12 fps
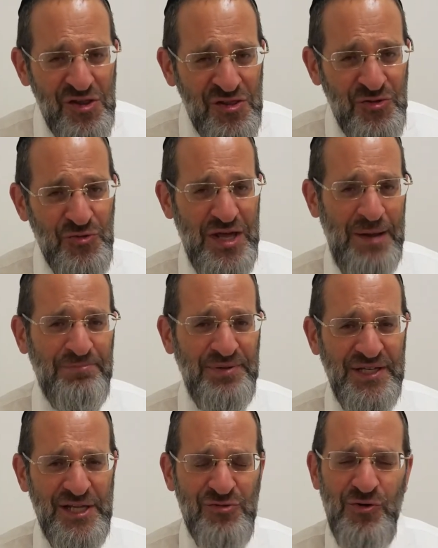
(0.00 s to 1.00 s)
through that
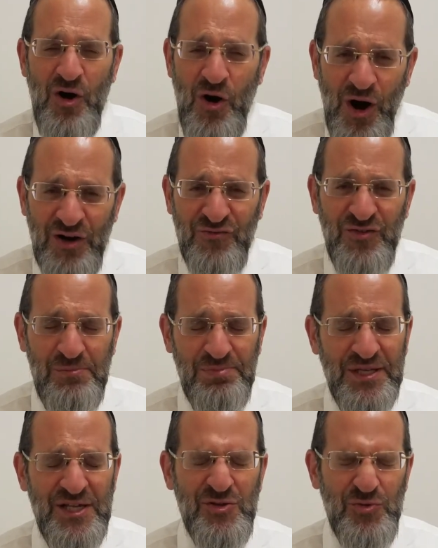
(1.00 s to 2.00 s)
plea, through a heartfelt
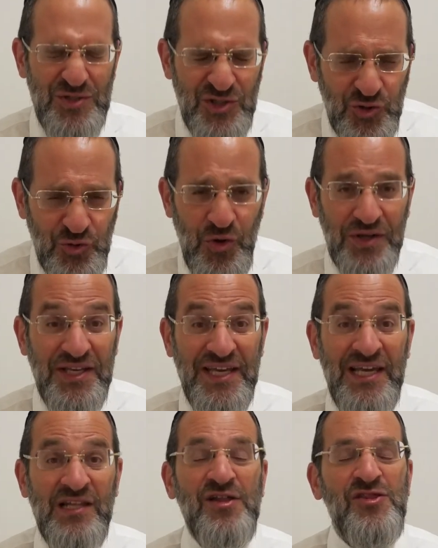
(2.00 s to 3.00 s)
plea, through a strong
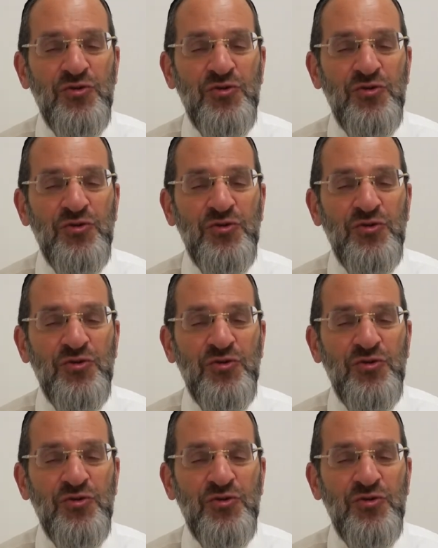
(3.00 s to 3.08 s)
ne'ilah,